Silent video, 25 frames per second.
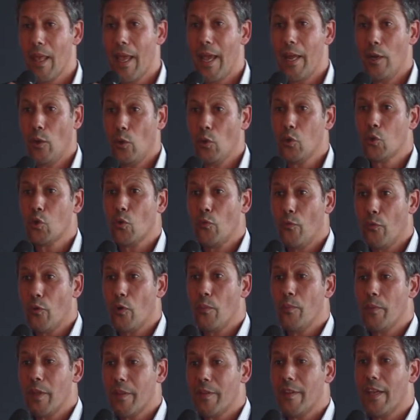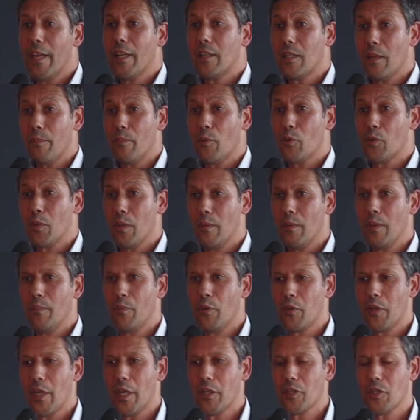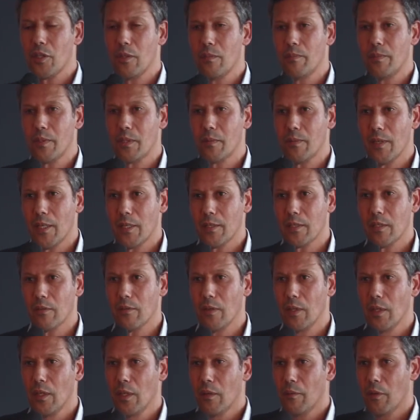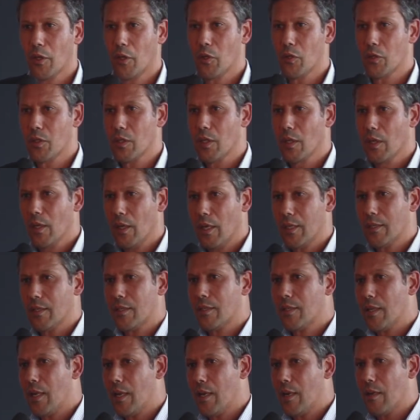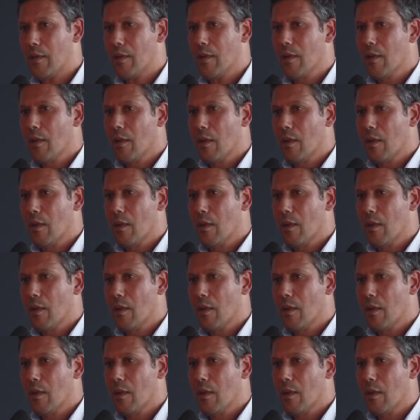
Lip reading: and also from the data protection perspective. Because as I said,